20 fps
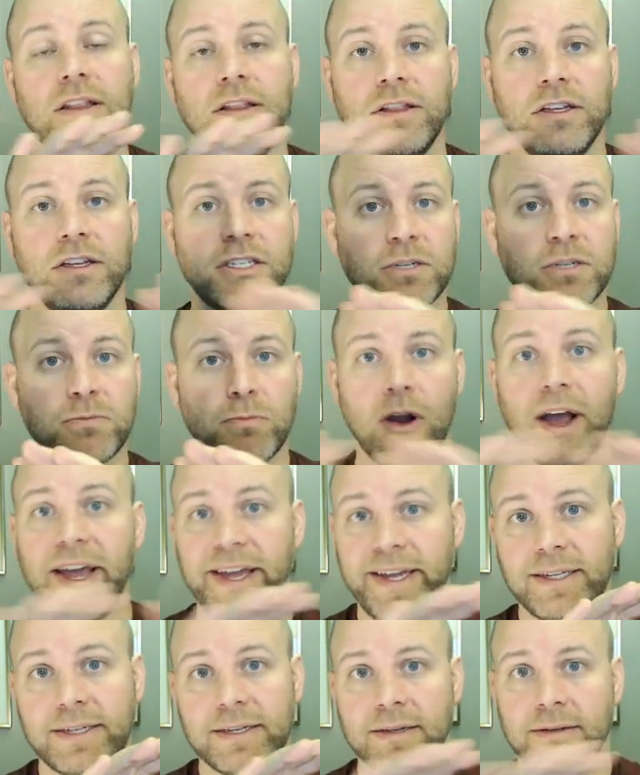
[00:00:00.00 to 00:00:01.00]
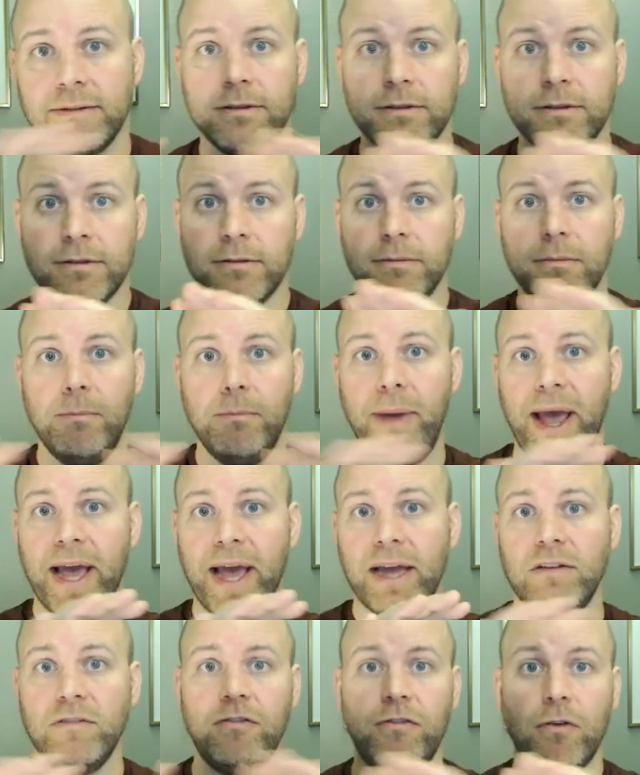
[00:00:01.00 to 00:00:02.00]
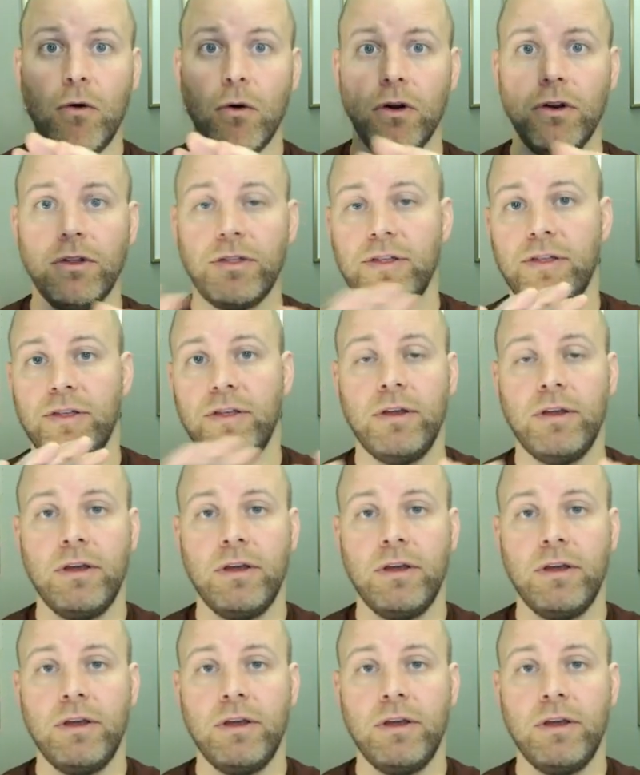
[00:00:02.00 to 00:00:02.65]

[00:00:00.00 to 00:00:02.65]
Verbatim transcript: sprite back and forth